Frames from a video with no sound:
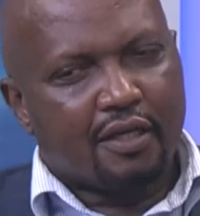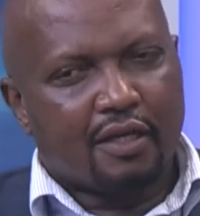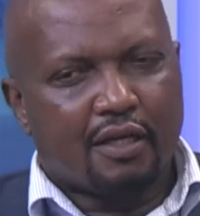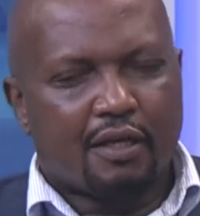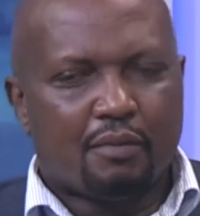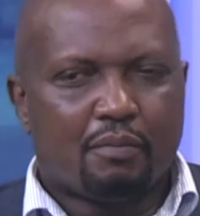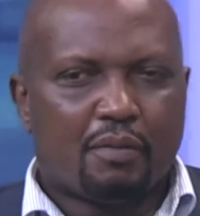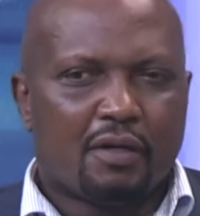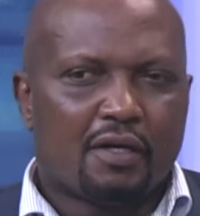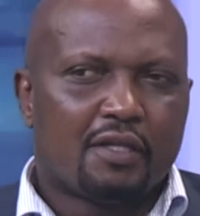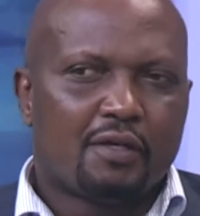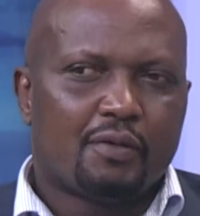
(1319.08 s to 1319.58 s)

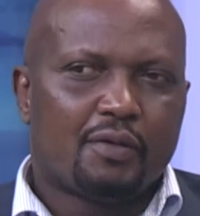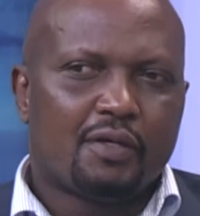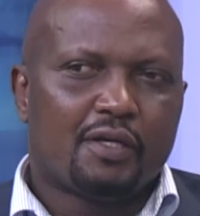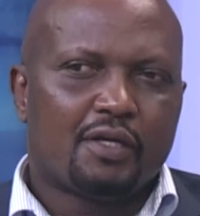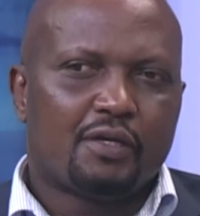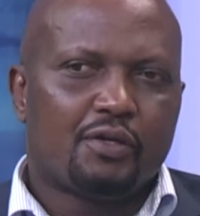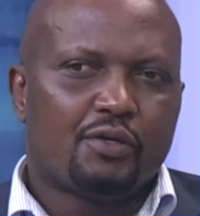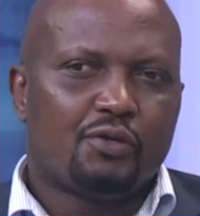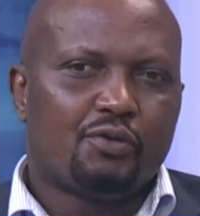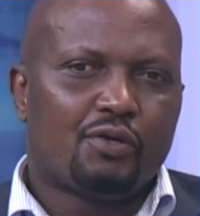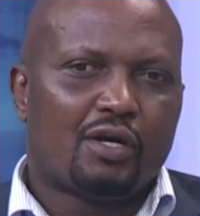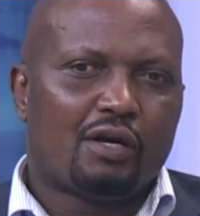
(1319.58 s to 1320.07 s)
By the
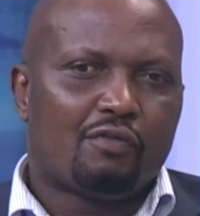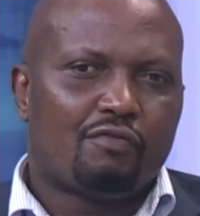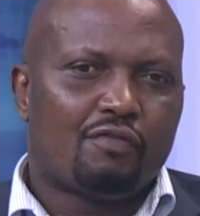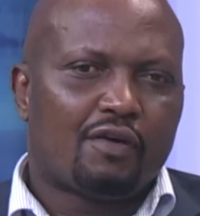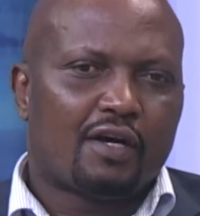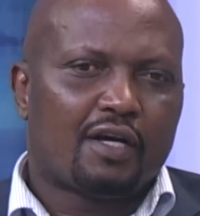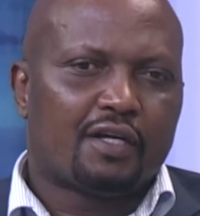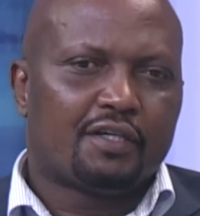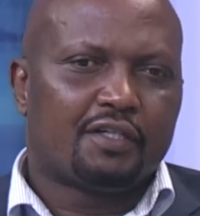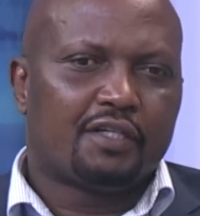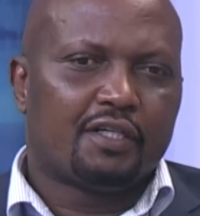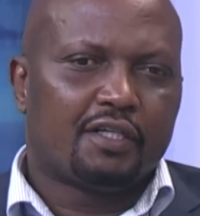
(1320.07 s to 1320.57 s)
way, I've
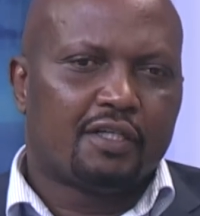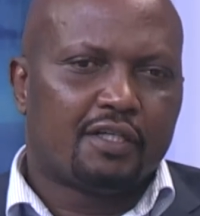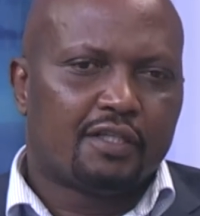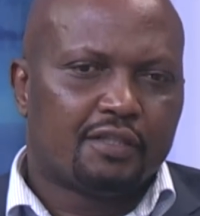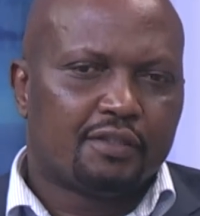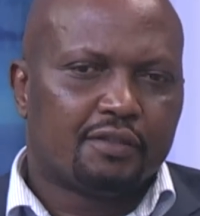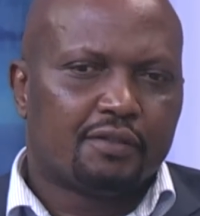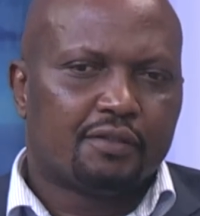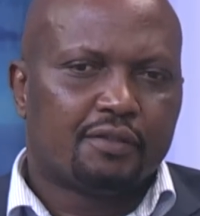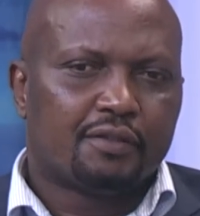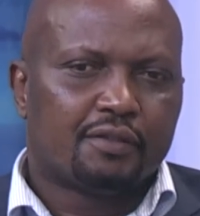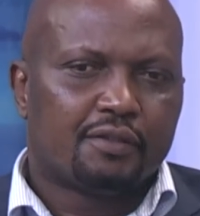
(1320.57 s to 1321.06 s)

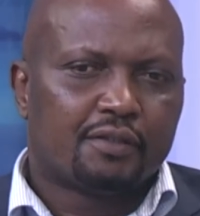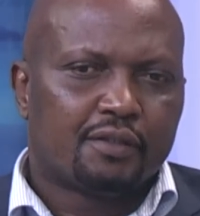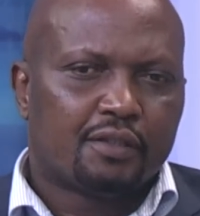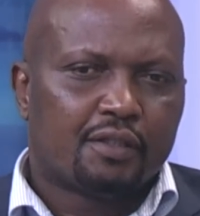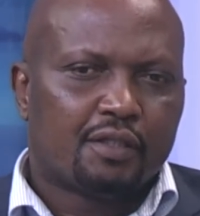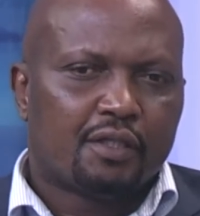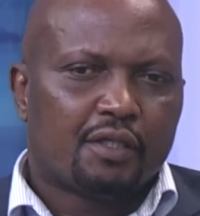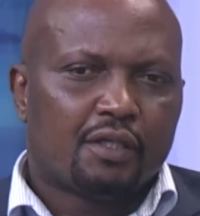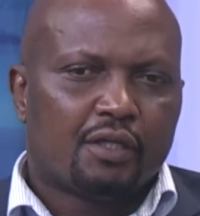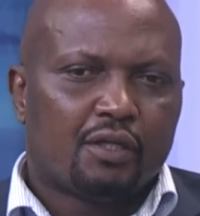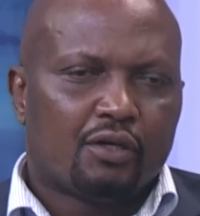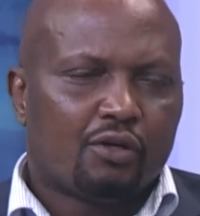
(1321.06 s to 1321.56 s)
heard
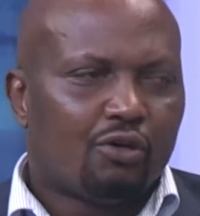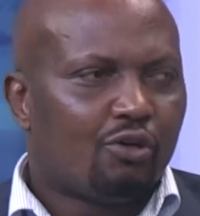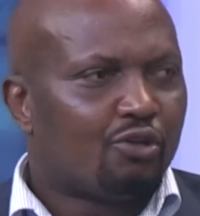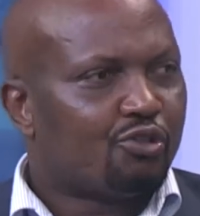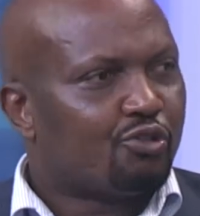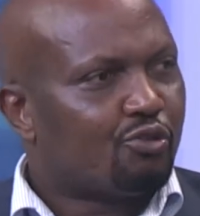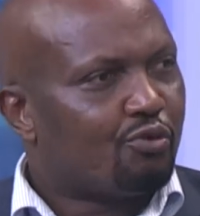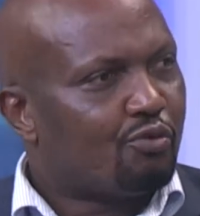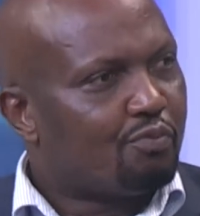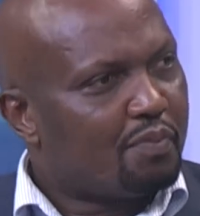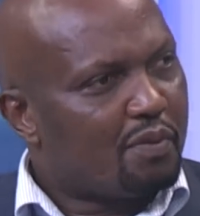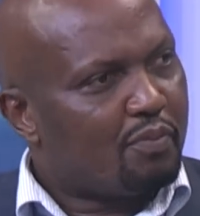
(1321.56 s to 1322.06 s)

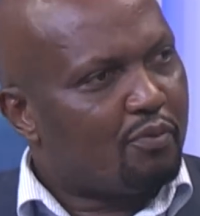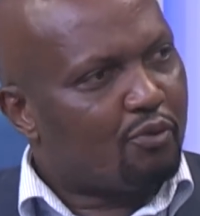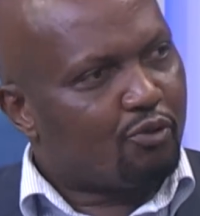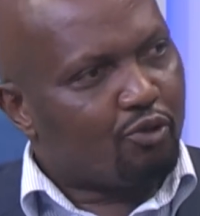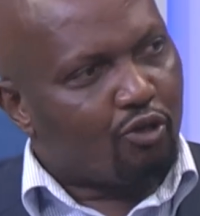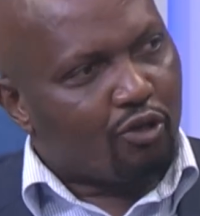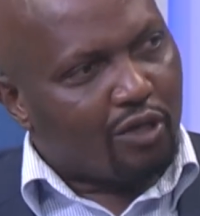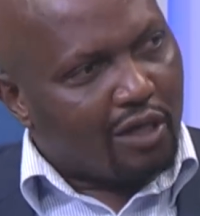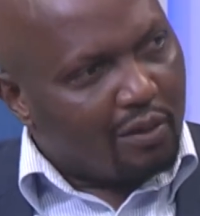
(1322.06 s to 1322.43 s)
also people talk